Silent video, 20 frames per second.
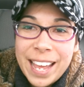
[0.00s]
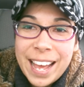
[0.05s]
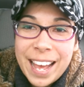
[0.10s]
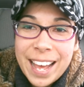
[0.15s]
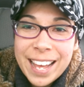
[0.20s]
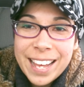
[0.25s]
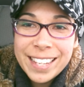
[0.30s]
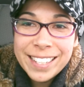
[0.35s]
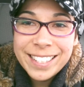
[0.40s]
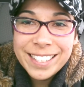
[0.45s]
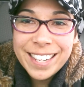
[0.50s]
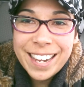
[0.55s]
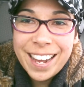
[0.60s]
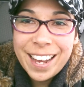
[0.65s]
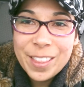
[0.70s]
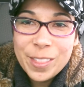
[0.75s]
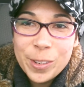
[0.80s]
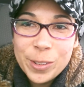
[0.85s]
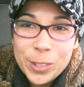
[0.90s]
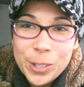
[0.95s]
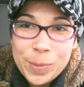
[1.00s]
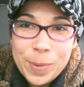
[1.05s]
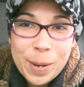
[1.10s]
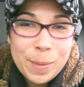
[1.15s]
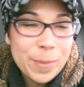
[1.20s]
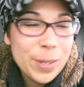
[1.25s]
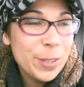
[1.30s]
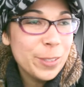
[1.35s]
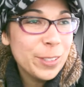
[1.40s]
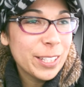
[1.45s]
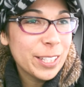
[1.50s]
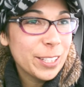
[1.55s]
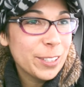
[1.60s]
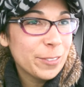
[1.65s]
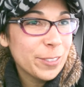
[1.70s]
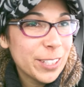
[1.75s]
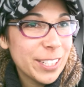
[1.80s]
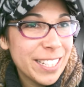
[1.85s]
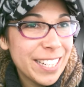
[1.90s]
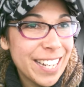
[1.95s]
and those are my musings
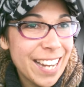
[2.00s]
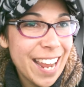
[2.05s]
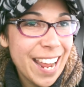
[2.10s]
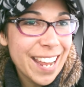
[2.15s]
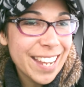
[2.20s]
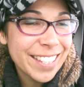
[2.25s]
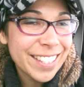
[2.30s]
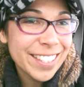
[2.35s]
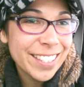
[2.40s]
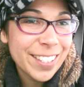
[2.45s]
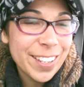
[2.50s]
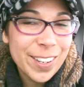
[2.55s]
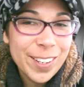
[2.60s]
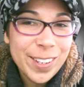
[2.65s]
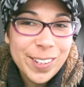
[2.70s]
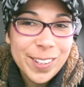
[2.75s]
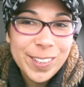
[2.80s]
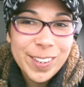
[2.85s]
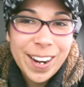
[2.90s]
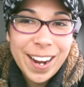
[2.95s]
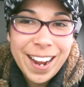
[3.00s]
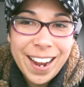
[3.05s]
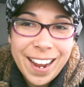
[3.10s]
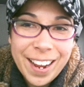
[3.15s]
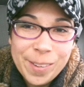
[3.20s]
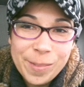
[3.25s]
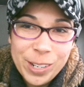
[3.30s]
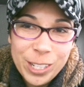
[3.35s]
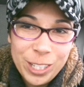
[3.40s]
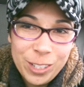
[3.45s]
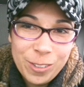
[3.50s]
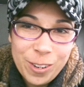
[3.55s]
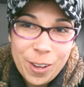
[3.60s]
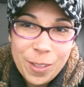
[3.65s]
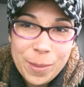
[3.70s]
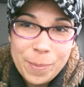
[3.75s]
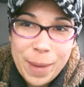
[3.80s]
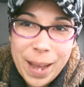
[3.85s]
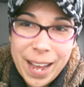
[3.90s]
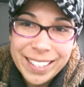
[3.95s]
for today. So I wish you all
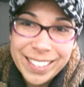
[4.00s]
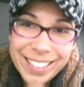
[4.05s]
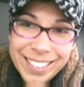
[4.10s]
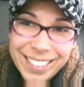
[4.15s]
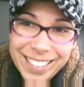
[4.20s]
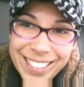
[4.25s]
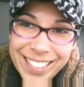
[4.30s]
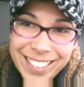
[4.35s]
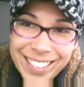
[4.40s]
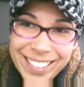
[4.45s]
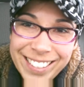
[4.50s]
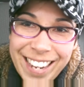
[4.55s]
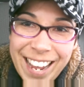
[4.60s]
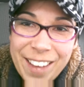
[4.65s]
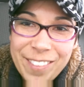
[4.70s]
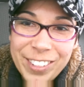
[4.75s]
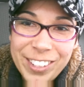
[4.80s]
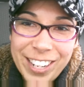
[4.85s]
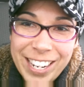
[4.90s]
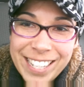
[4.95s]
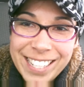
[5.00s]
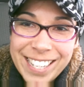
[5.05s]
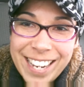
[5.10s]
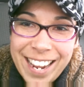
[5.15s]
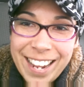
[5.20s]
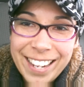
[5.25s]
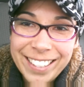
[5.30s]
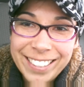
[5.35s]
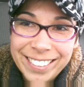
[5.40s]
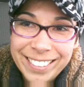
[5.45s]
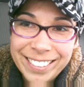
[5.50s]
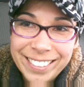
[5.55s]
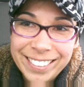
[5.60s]
the best. Have a great day.